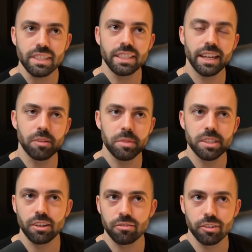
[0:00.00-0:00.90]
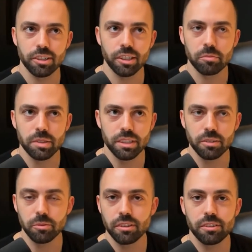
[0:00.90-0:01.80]
It can be tougher to compete
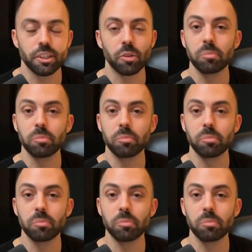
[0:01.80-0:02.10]
with you know